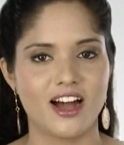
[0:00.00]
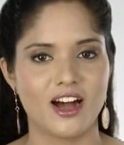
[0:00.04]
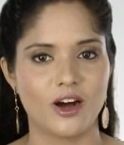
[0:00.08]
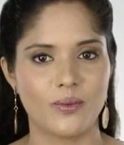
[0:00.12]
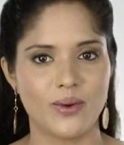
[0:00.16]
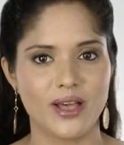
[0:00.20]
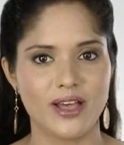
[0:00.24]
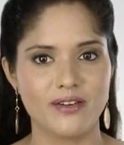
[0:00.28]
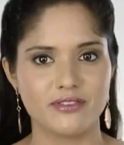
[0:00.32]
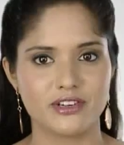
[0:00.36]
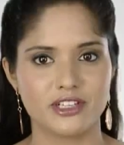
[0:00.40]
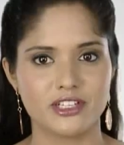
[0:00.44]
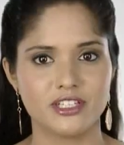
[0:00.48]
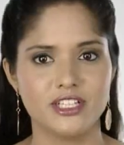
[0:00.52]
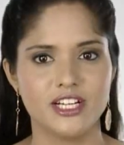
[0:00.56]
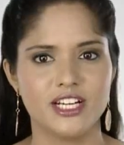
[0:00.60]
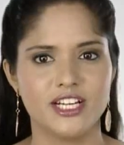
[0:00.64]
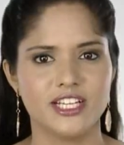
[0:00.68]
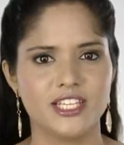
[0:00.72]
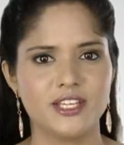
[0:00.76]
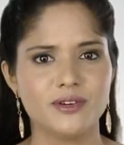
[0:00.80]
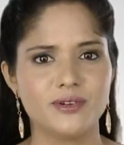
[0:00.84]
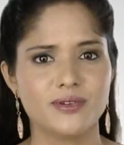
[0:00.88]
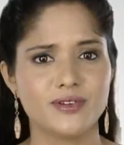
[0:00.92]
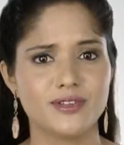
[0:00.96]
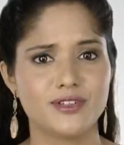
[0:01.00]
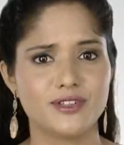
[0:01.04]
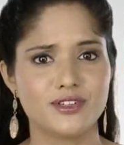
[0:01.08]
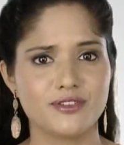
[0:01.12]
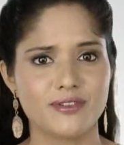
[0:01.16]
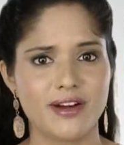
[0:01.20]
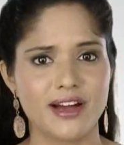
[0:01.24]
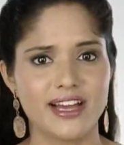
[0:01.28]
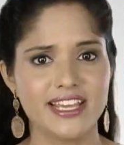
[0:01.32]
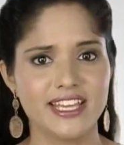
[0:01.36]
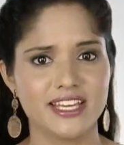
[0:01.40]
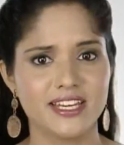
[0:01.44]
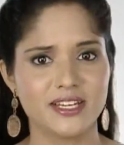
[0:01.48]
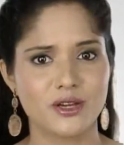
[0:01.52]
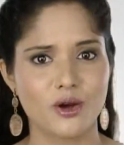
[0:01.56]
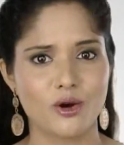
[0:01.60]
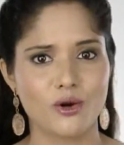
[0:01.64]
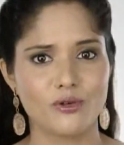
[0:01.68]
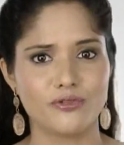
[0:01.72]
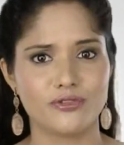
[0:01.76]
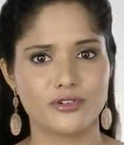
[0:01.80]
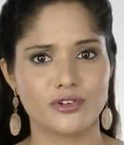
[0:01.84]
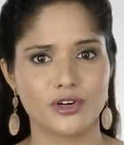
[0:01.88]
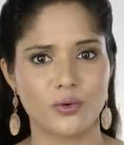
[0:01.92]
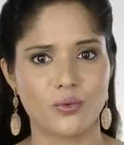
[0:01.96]
However, you could try and go
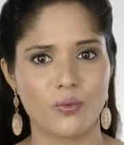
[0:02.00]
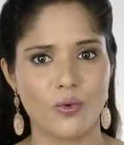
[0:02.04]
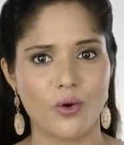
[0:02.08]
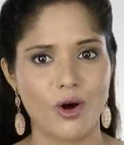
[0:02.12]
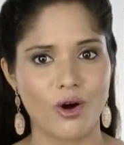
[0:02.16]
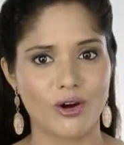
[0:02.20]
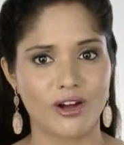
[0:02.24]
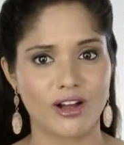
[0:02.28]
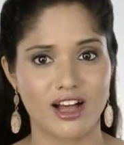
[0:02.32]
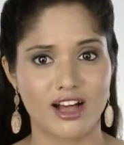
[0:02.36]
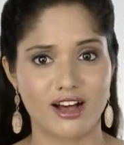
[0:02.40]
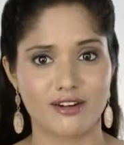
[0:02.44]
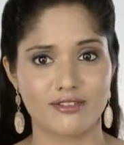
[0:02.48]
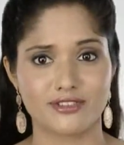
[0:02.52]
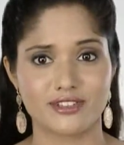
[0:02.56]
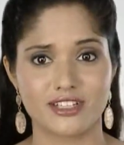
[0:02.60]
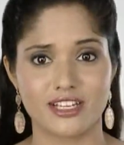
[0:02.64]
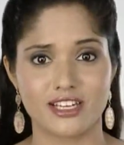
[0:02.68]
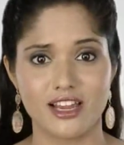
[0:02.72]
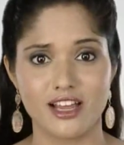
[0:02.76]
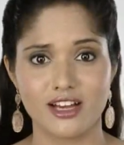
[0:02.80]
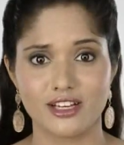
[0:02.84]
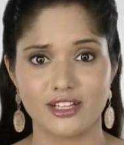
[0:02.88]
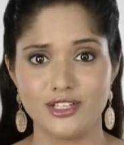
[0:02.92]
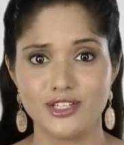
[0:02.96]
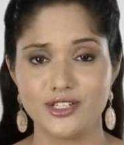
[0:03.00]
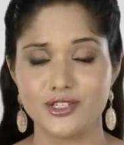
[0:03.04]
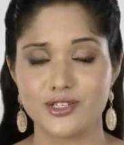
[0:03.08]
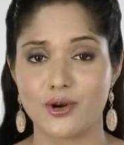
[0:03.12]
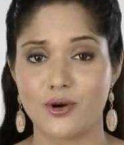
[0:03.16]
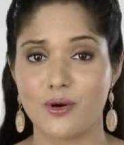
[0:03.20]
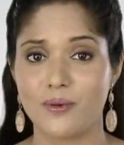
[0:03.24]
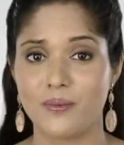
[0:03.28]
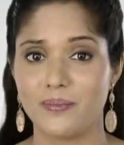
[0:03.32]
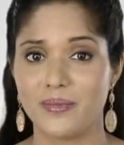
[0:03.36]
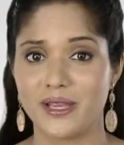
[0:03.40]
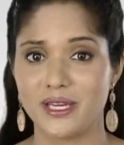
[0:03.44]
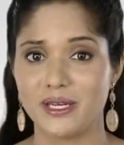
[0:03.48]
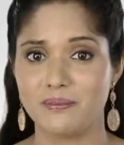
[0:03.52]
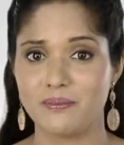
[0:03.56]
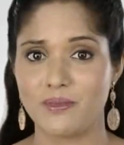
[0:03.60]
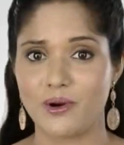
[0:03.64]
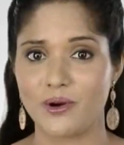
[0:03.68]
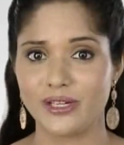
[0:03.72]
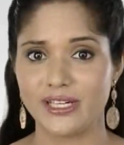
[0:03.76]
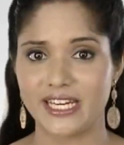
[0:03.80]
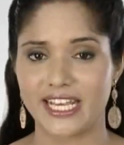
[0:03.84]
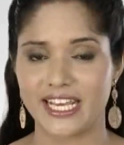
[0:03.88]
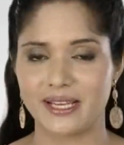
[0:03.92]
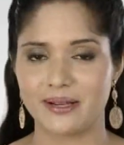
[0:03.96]
for a walk after lunch or
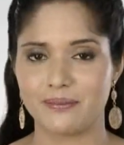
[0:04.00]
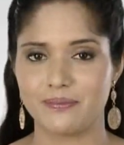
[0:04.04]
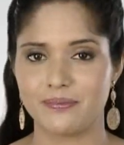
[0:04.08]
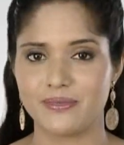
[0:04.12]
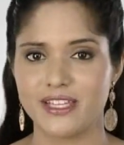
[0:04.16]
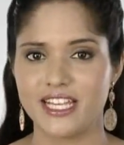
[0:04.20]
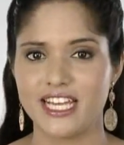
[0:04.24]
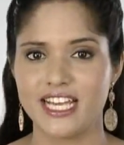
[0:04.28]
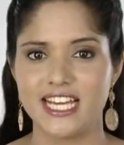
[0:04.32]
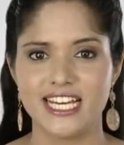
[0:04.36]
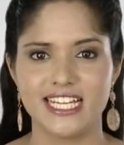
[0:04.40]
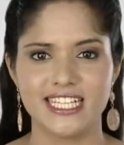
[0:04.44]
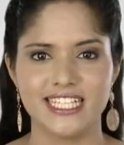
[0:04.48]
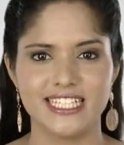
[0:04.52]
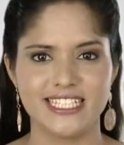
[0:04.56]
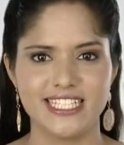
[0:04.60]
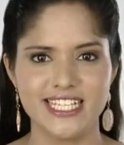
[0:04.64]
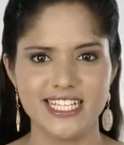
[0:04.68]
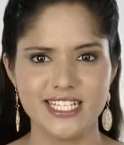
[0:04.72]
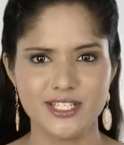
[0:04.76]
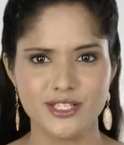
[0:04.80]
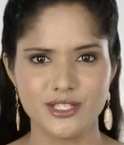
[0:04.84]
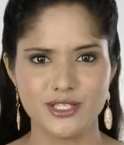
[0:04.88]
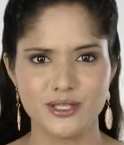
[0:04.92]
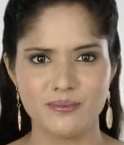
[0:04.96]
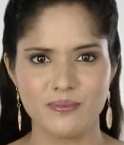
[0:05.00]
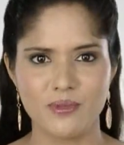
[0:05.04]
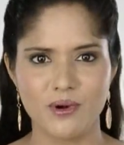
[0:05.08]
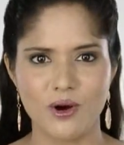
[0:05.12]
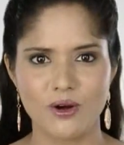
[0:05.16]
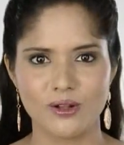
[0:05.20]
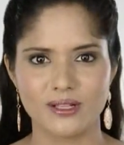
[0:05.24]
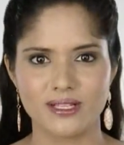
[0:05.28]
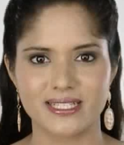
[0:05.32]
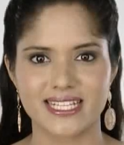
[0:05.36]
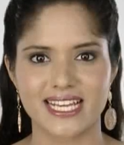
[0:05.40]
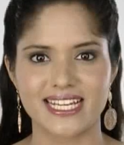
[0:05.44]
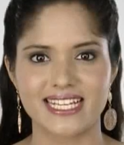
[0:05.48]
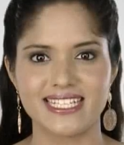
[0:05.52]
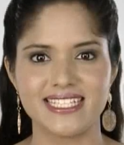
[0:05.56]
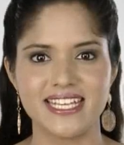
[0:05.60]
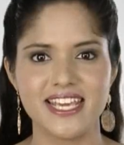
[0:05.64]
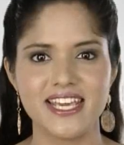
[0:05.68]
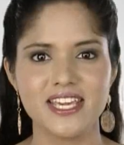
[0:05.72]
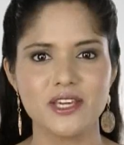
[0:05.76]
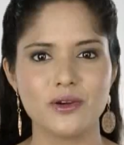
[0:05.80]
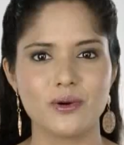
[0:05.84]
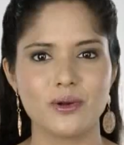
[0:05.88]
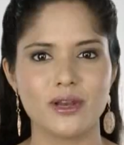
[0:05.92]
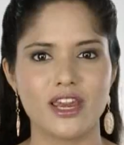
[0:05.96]
mid-morning. Ditch the malls and
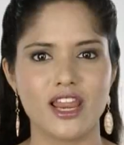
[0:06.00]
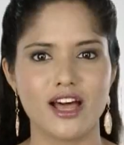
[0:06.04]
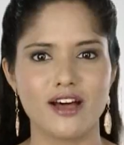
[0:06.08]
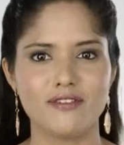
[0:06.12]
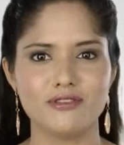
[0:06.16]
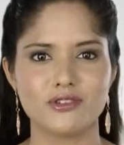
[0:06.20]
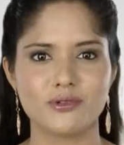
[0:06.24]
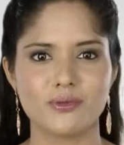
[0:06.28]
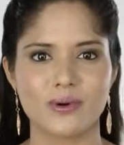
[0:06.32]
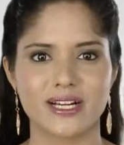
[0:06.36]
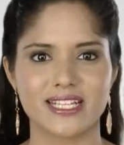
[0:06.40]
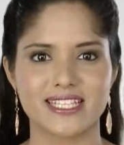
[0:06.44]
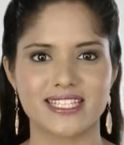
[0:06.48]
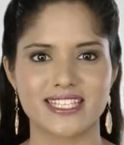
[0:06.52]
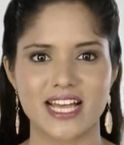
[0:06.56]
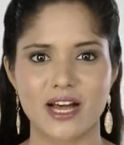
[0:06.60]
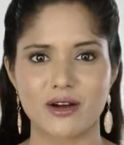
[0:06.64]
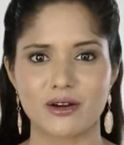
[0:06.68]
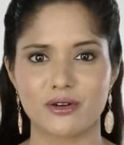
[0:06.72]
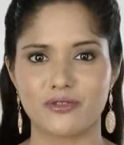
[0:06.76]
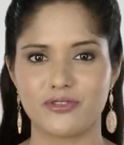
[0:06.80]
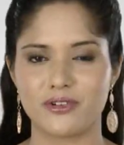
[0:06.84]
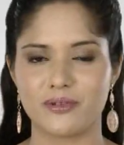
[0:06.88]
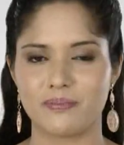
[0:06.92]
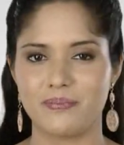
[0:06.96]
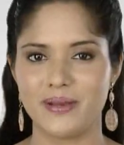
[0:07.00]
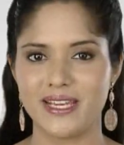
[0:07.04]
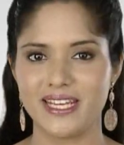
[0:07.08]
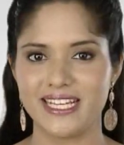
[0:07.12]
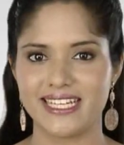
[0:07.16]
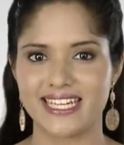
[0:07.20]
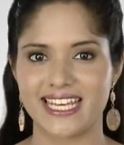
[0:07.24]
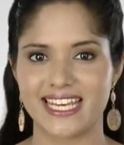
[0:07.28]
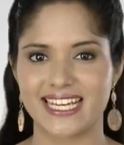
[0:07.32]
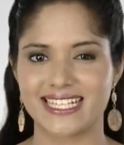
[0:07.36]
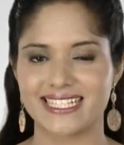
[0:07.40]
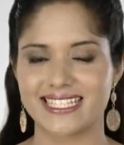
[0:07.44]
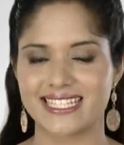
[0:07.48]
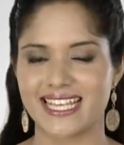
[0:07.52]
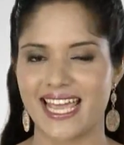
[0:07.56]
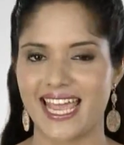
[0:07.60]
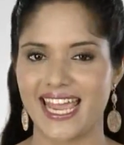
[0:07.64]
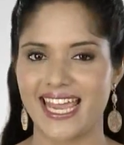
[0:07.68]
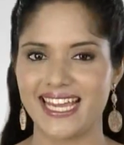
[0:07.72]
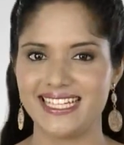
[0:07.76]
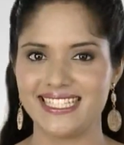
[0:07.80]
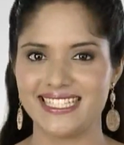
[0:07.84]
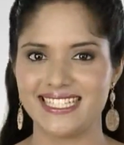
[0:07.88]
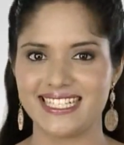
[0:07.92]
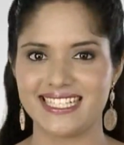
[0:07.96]
take your loved ones out for picnics,
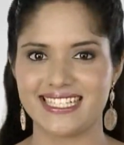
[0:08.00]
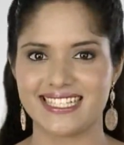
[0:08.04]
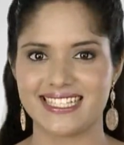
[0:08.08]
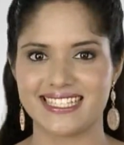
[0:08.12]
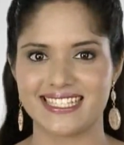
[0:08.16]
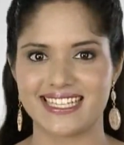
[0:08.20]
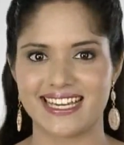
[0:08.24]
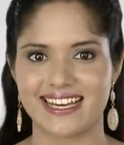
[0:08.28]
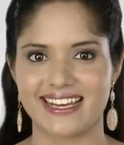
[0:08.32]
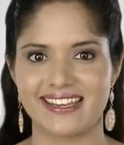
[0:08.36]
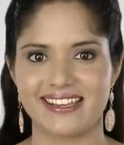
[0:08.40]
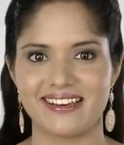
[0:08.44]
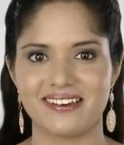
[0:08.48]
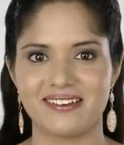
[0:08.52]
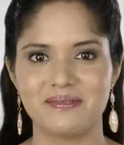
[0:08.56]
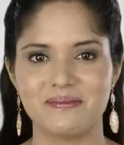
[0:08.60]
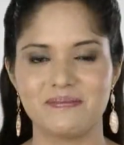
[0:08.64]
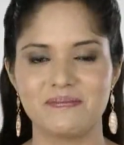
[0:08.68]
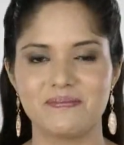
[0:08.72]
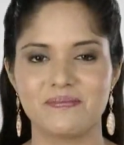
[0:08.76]
eighties style.